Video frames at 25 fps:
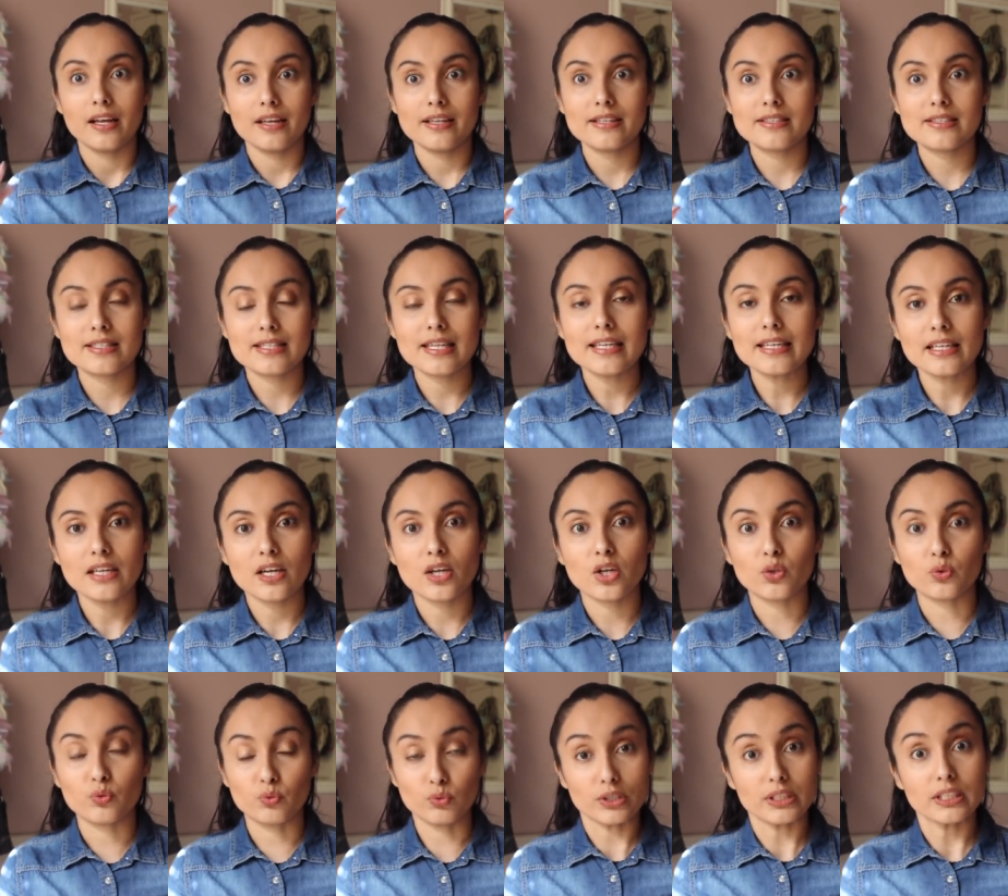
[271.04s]
it's like
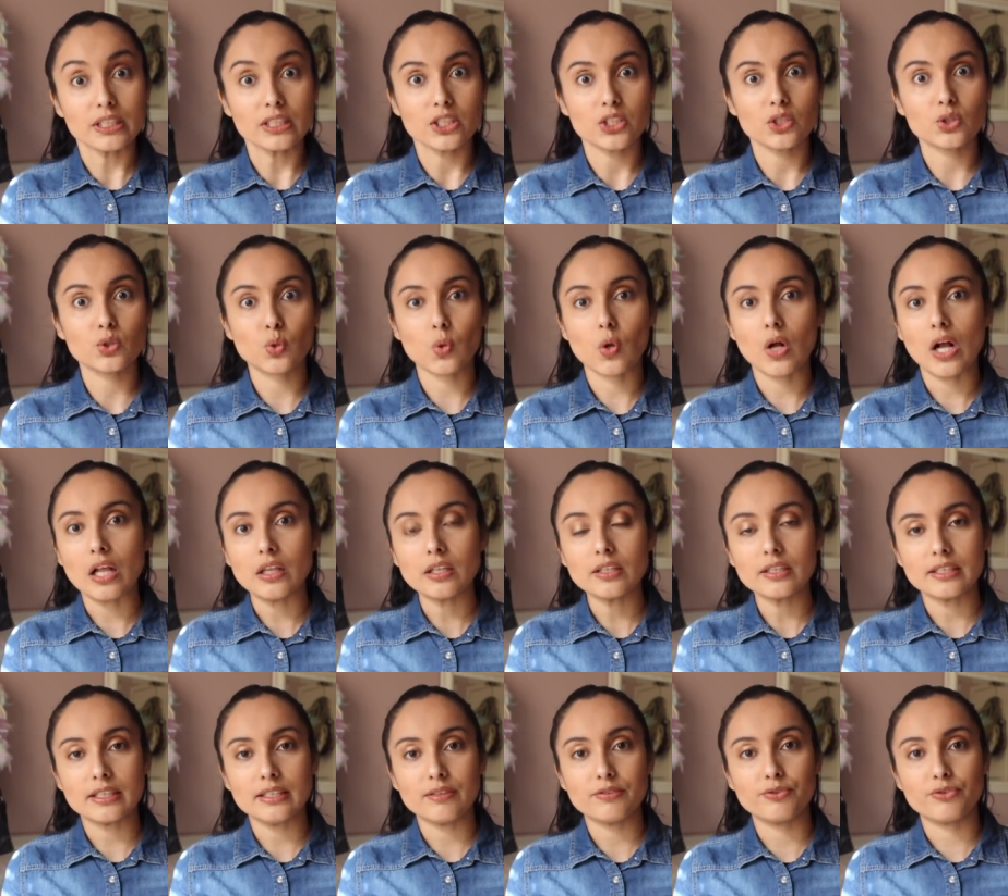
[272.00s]
really good
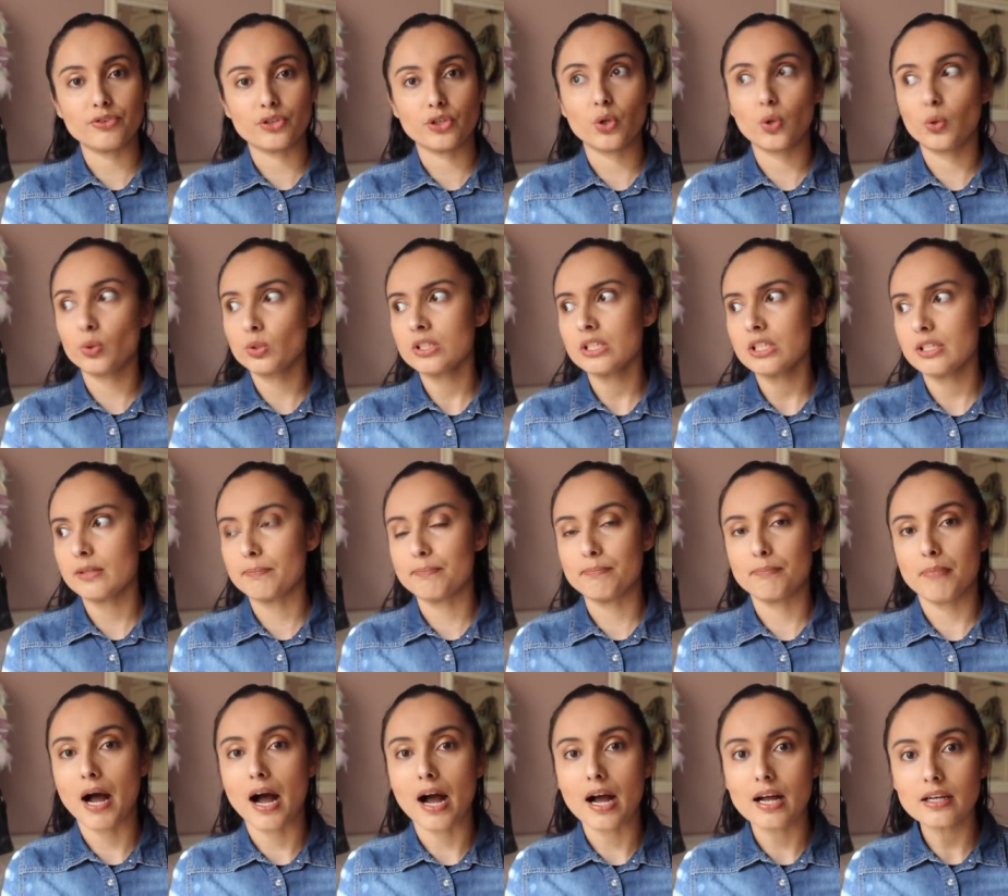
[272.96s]
quality for only
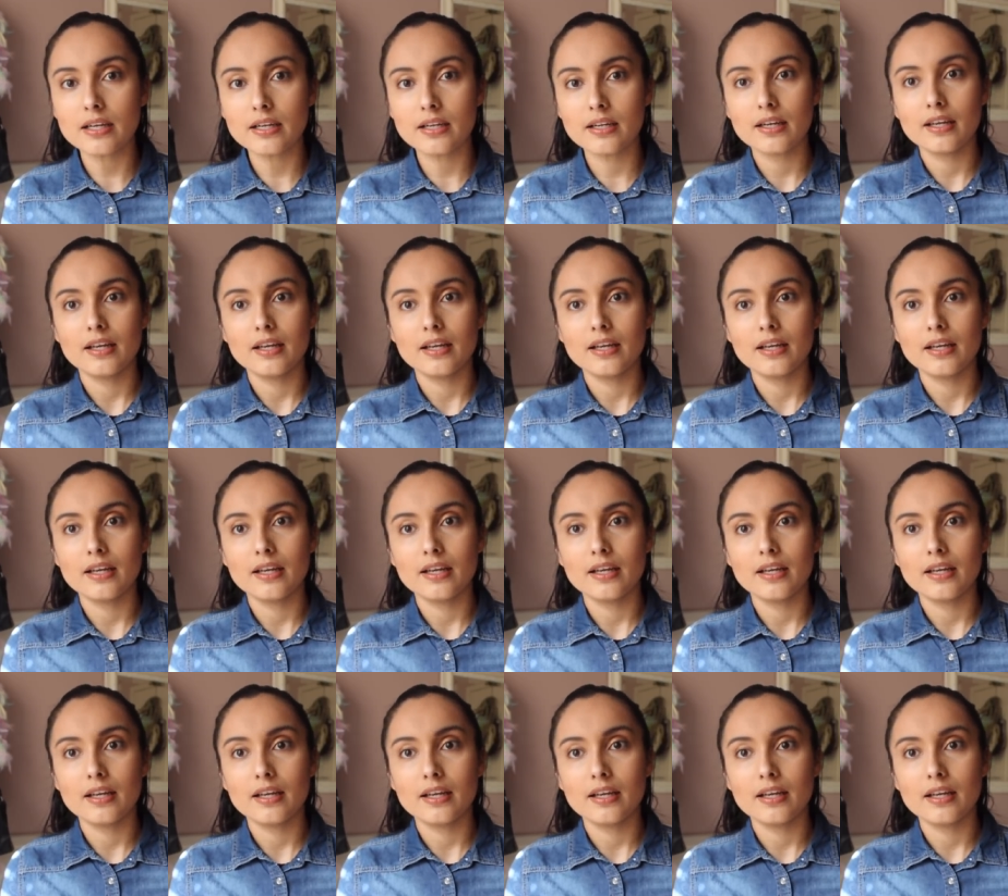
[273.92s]
$1.